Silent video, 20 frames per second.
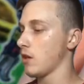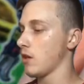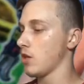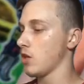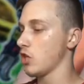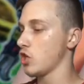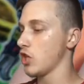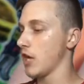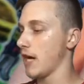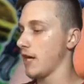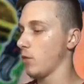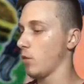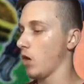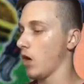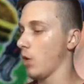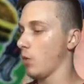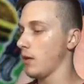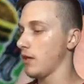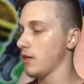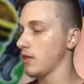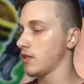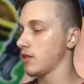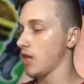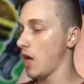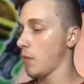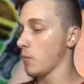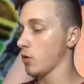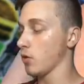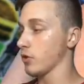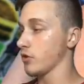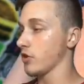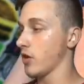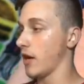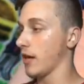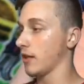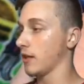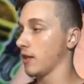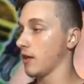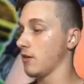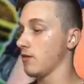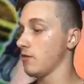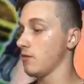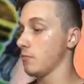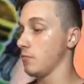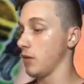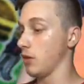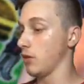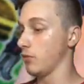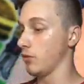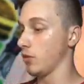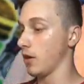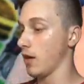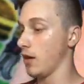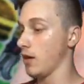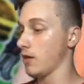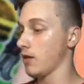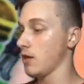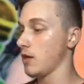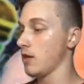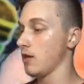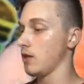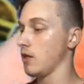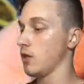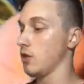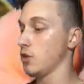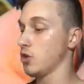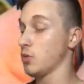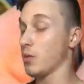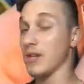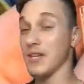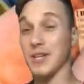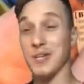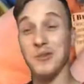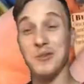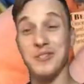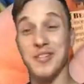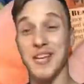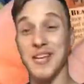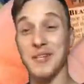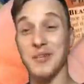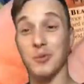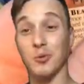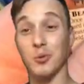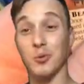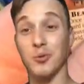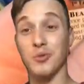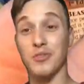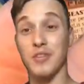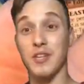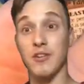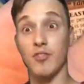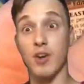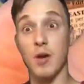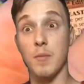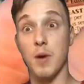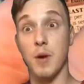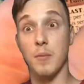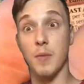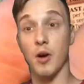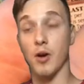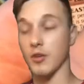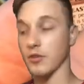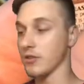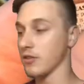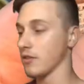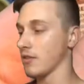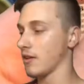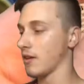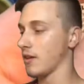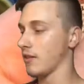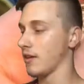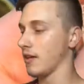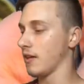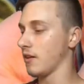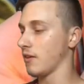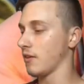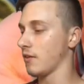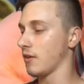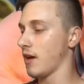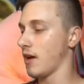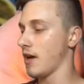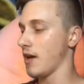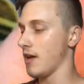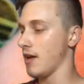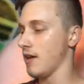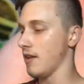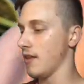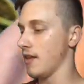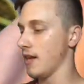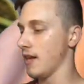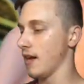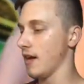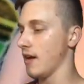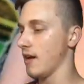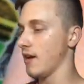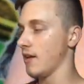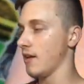Chain Whirlwind, Double Cyclone, beautiful card, used when Yusei duels the Robobot, I think, uh, in the